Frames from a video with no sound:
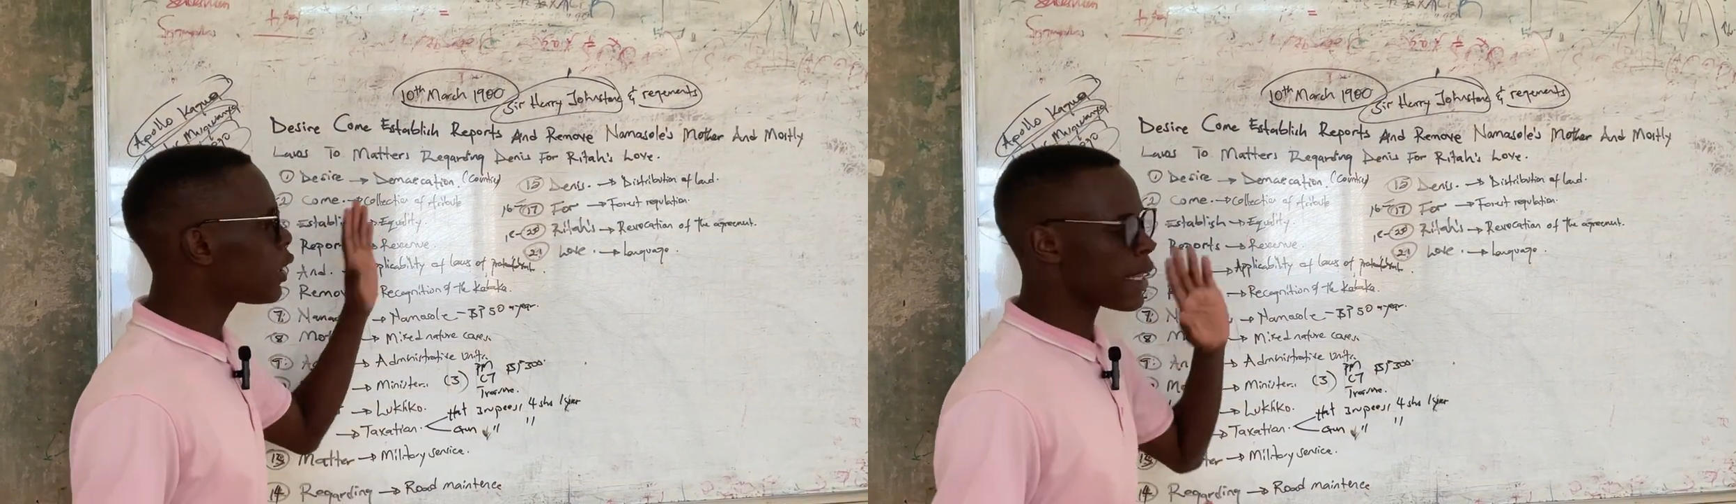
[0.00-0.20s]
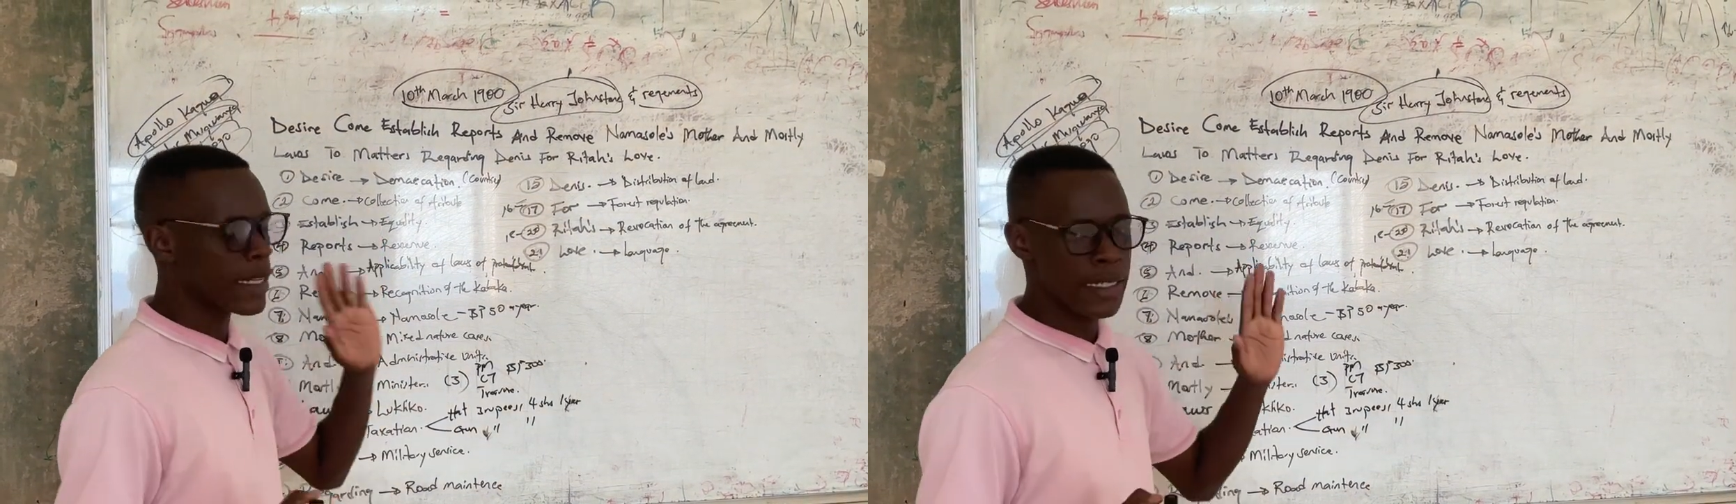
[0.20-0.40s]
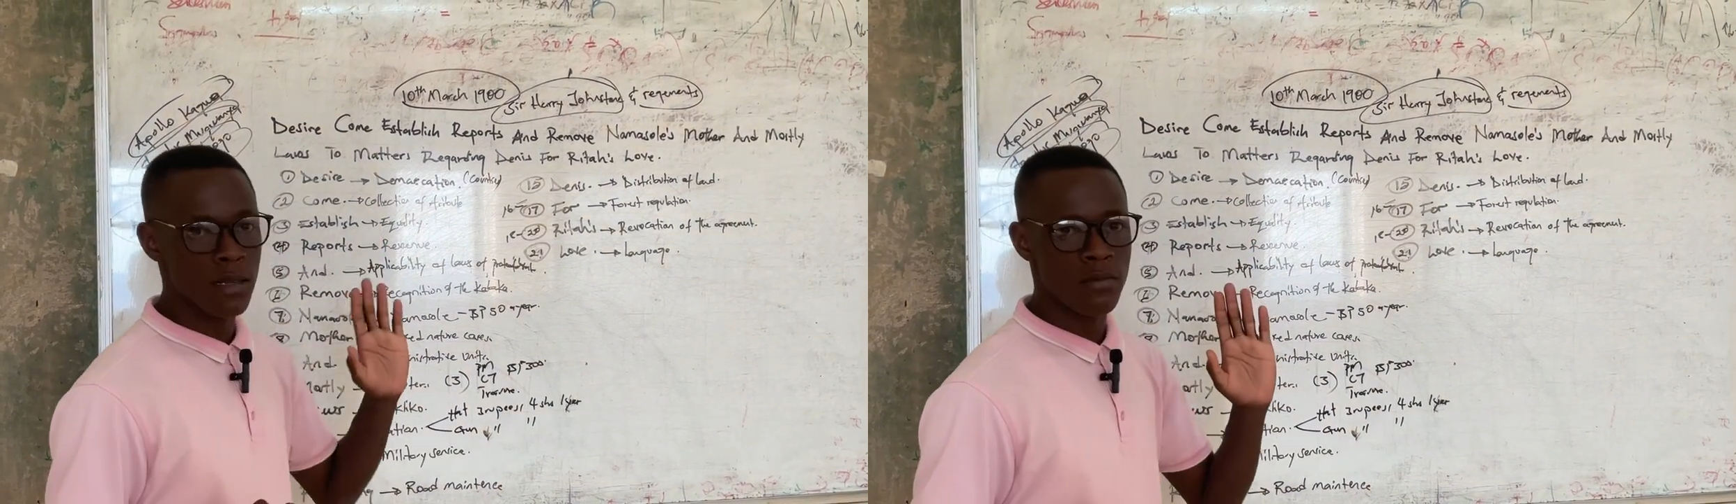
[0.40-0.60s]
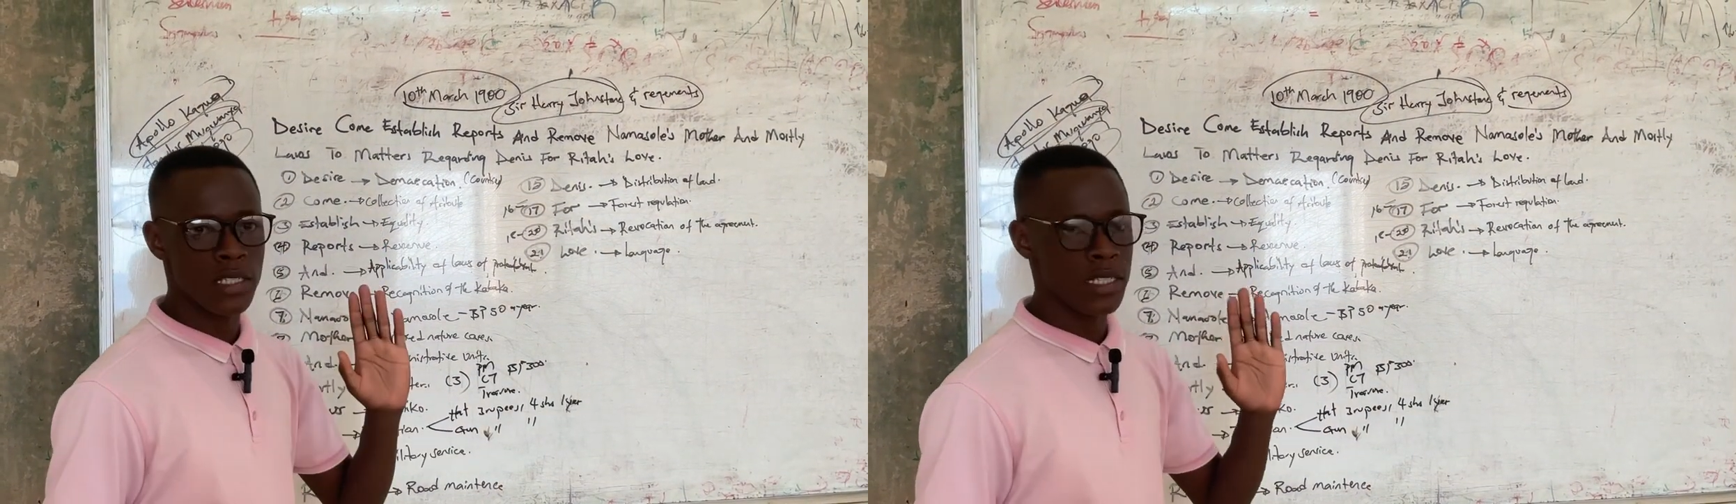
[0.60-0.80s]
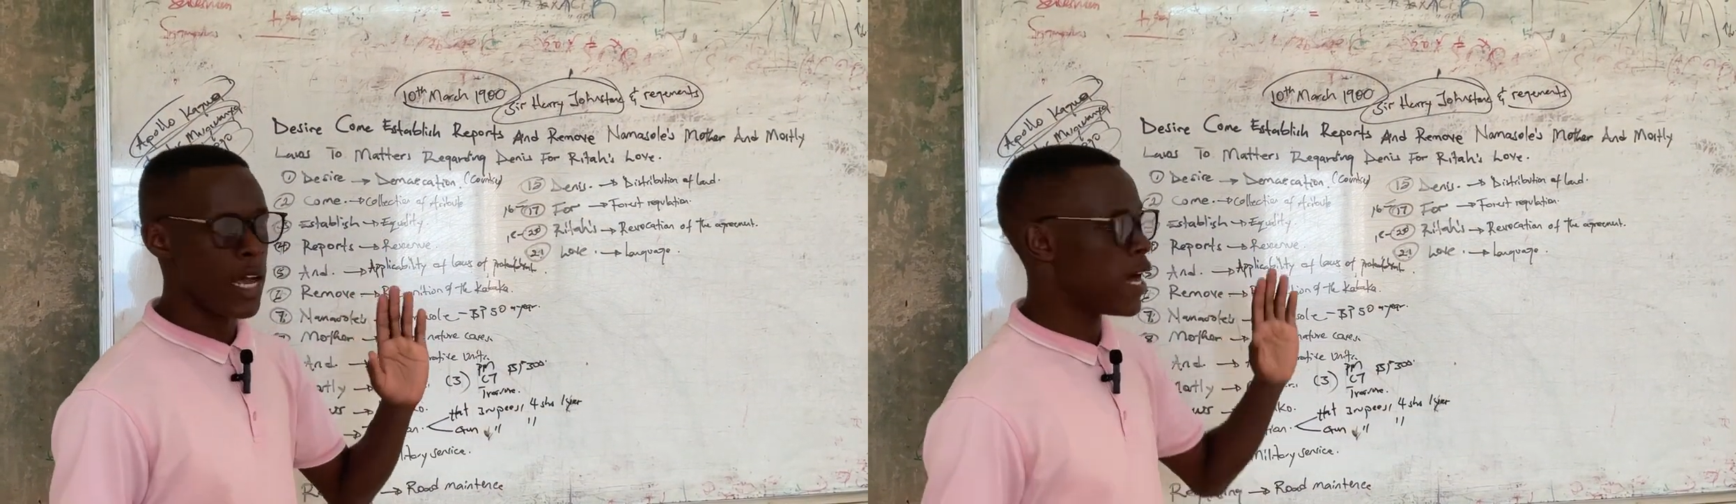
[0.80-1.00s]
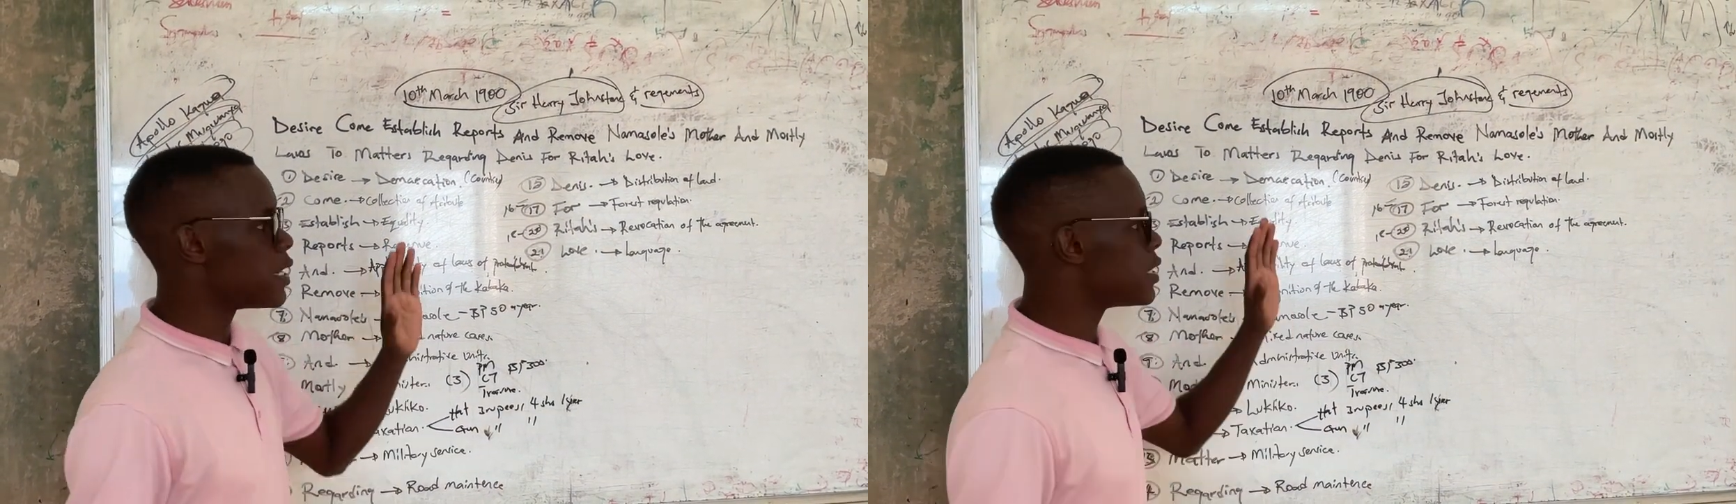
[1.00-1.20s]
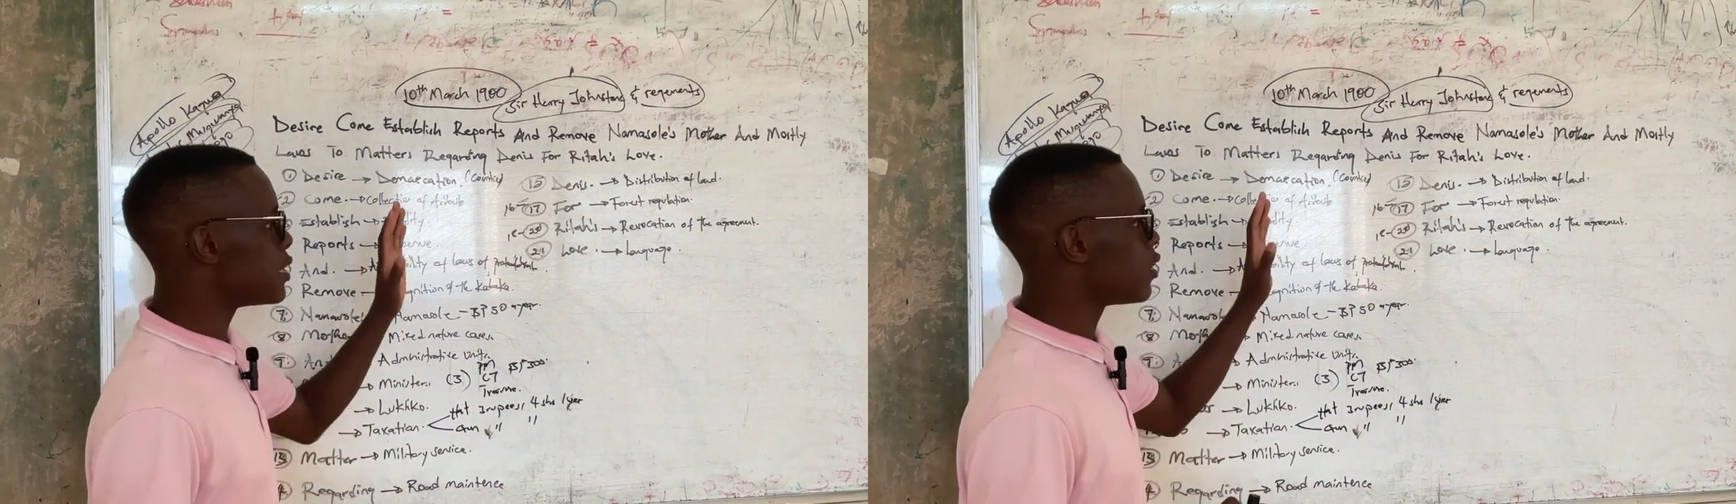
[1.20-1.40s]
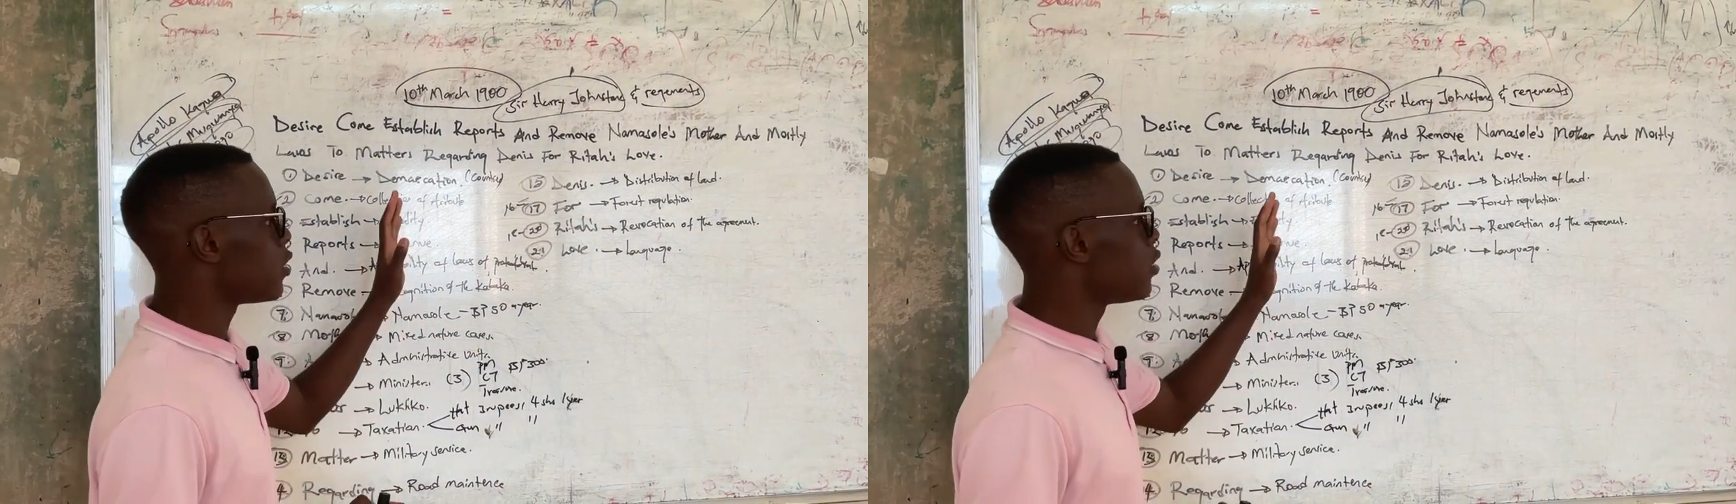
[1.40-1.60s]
look at the terms and